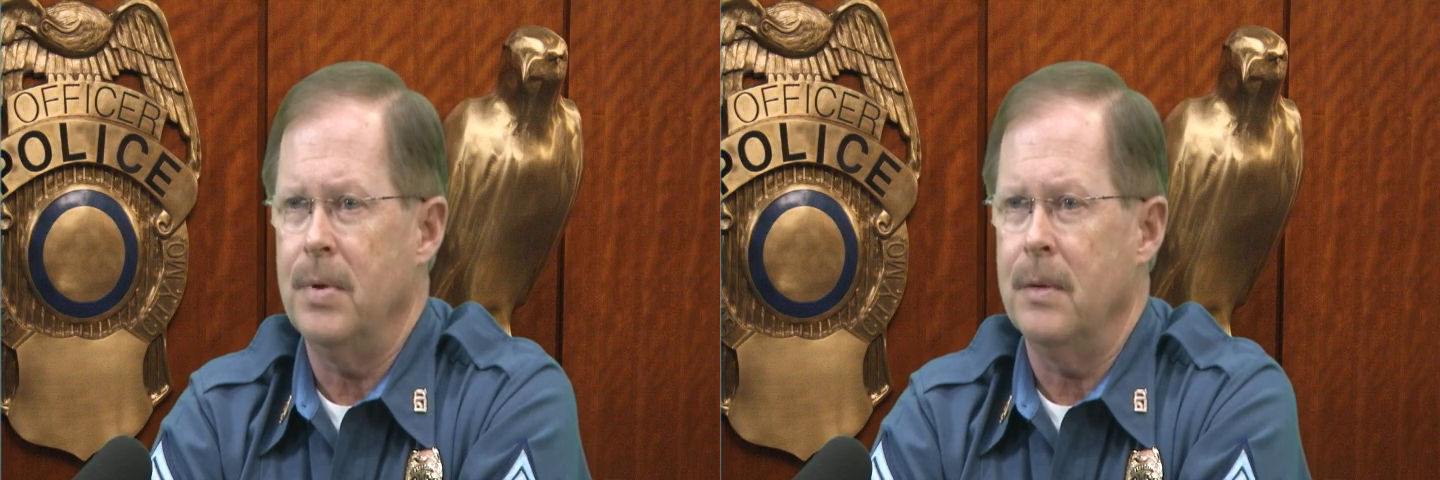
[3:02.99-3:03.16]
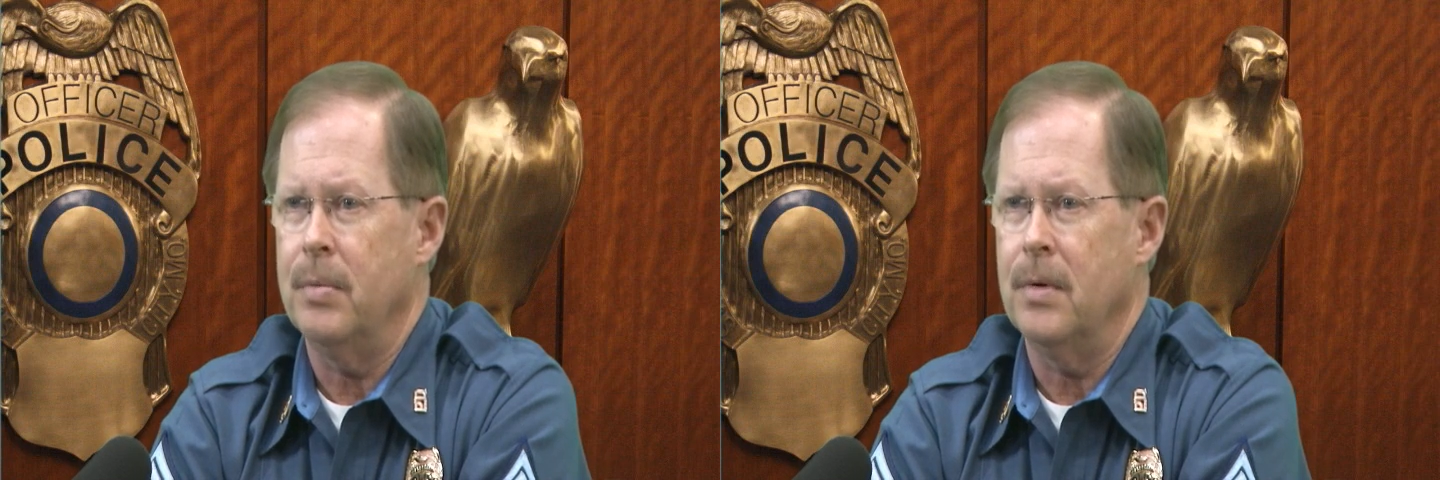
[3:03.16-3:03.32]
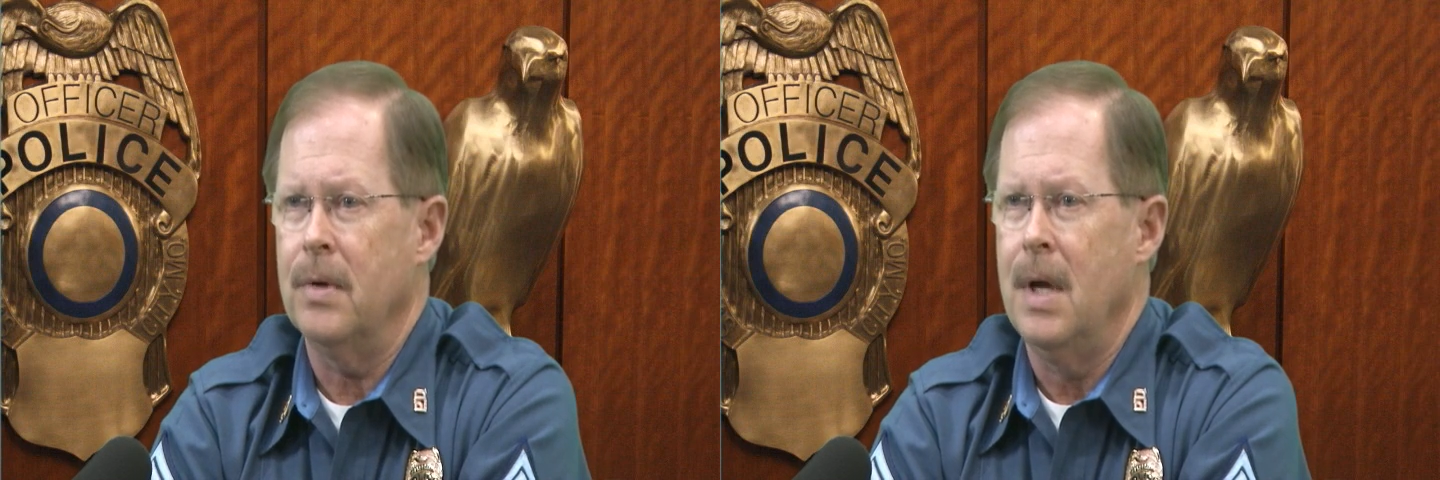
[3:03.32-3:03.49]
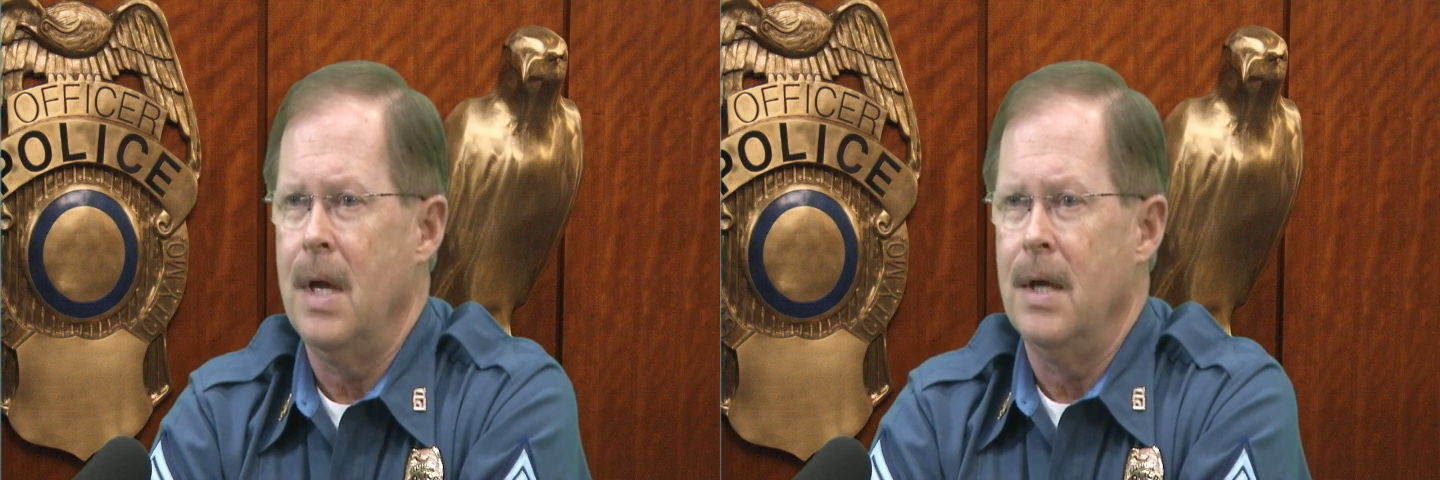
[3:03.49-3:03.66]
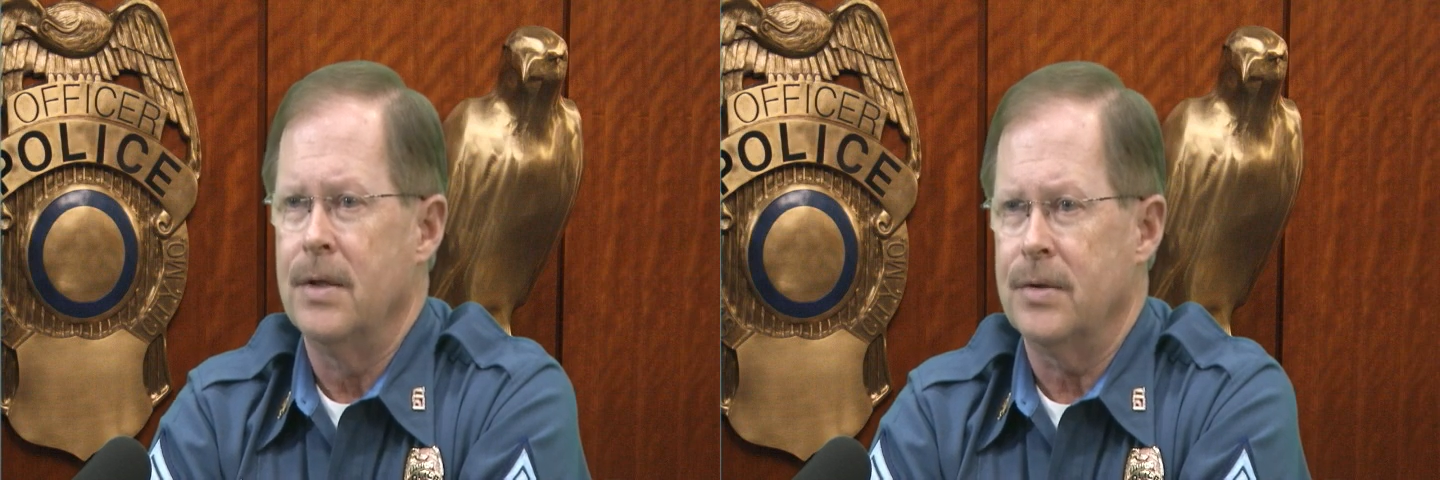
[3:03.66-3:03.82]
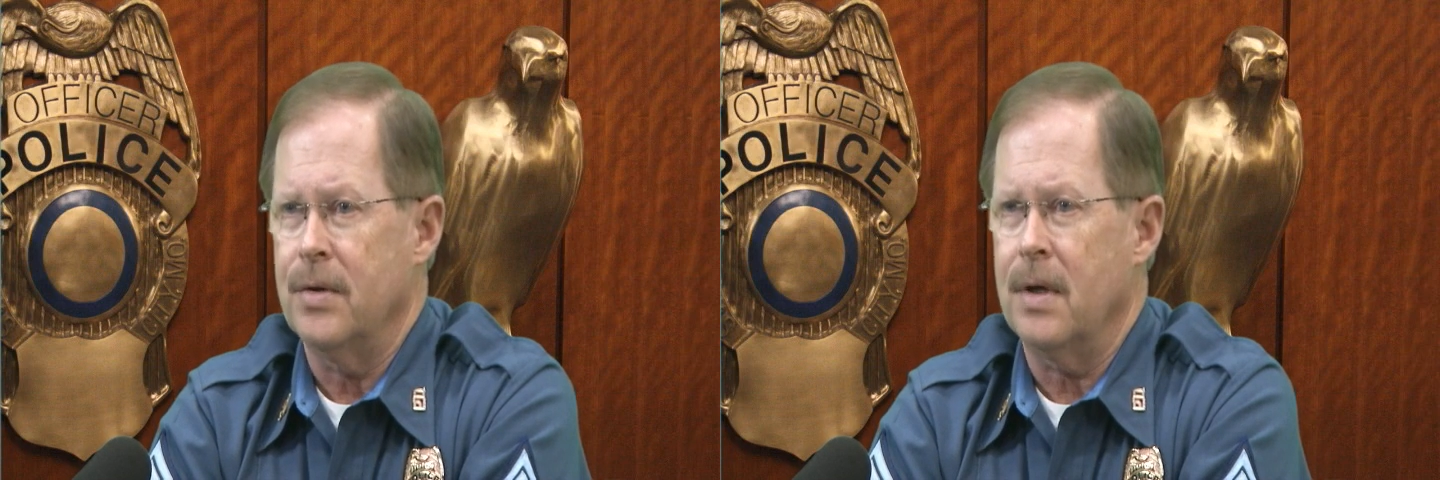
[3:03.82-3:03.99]
people
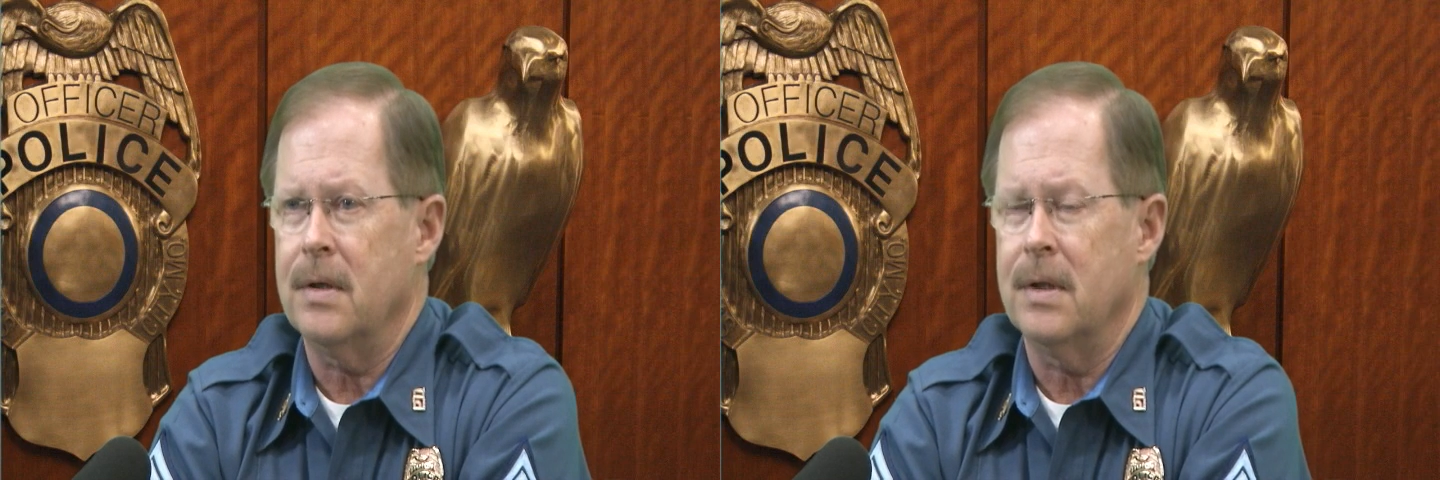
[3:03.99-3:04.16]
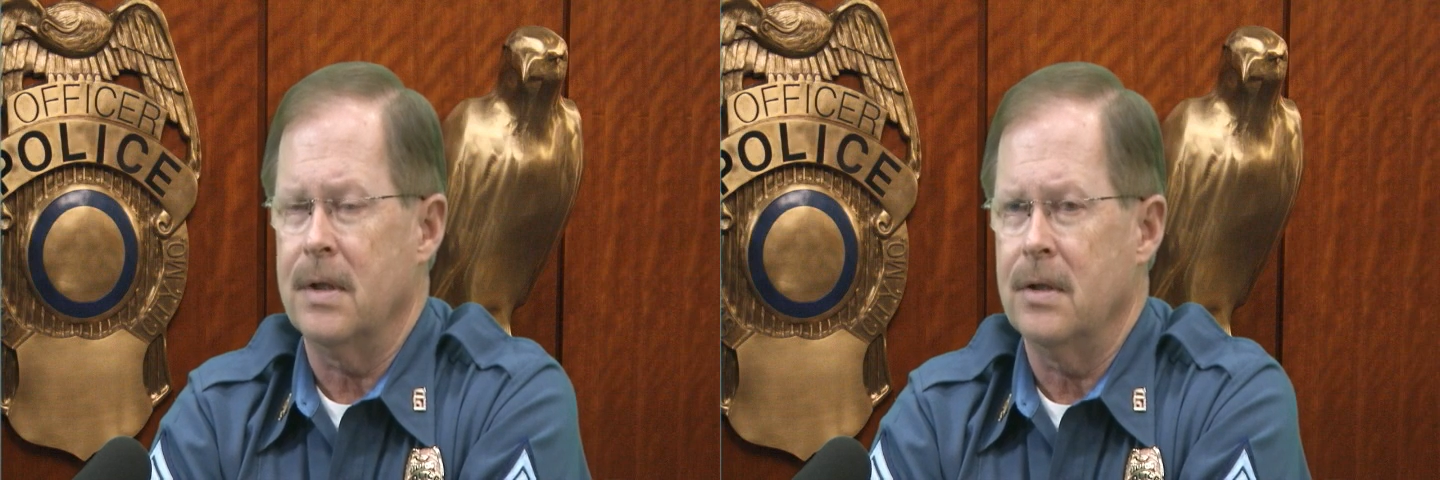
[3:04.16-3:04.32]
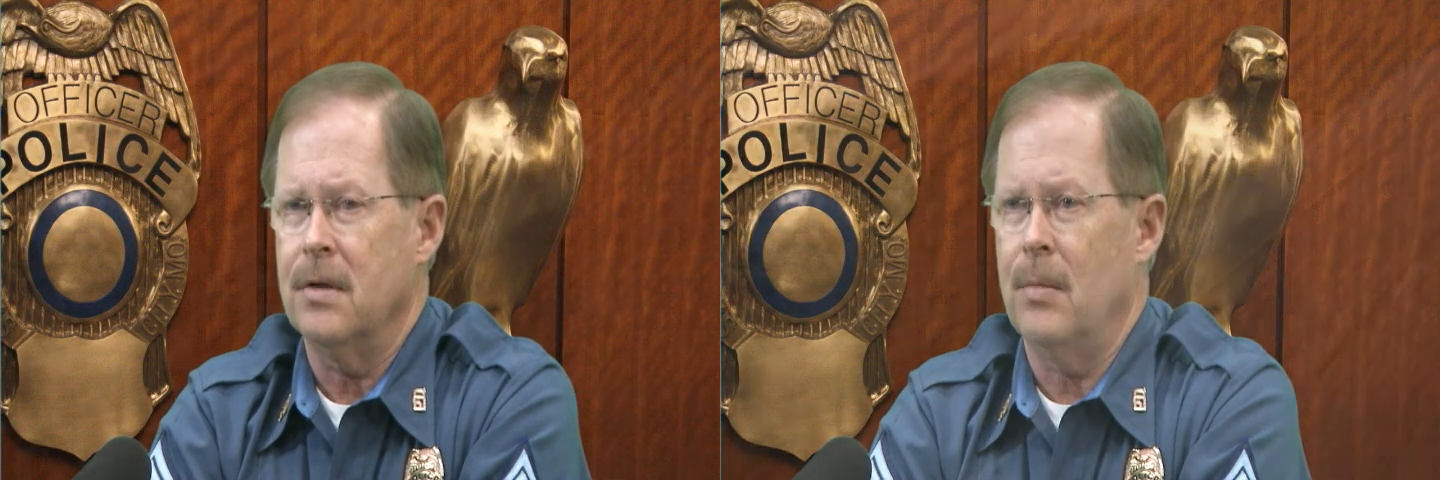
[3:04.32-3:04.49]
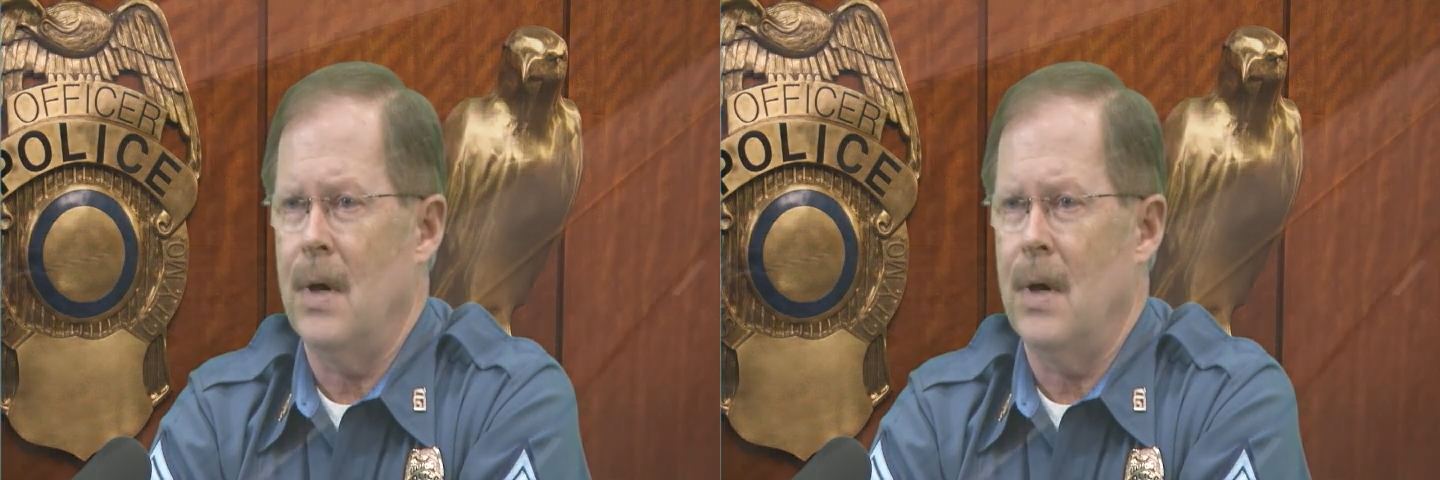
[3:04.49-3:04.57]
struck and killed